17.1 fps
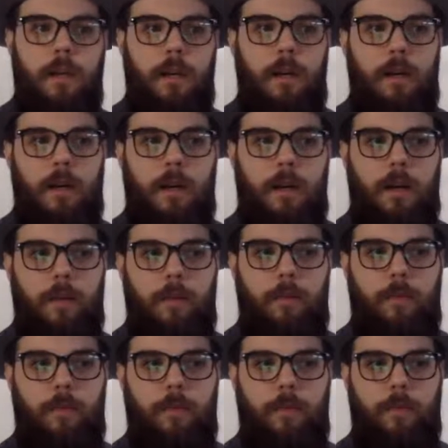
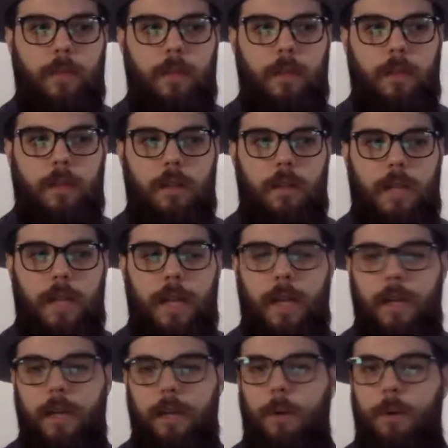The
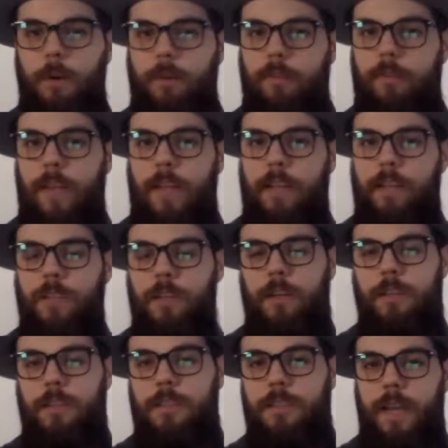Candy Corn fans are
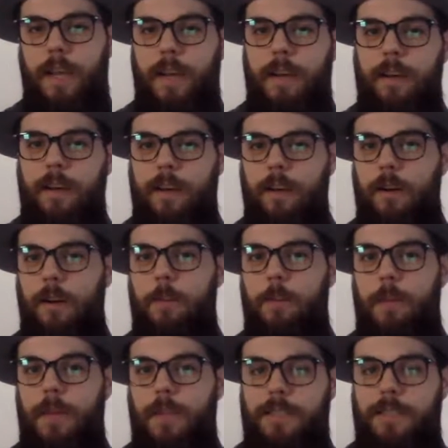insane and are
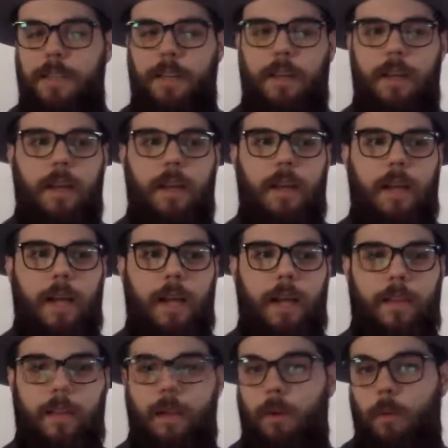amazing,
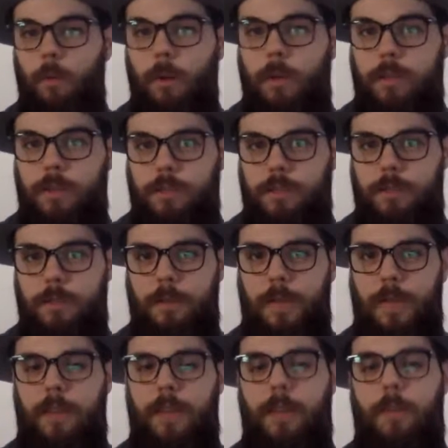and they don't want to just do
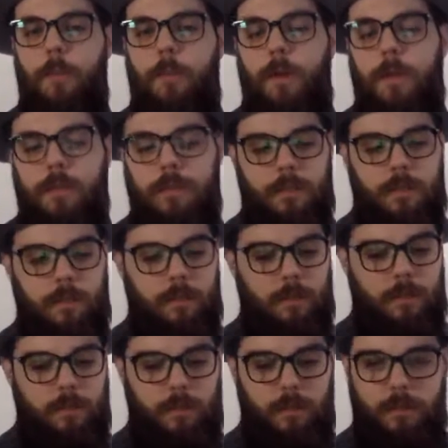that. They want
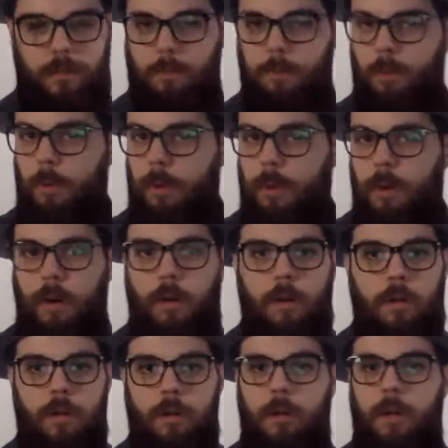to support it
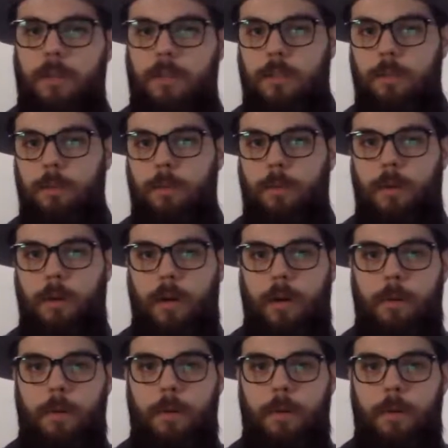all across the board.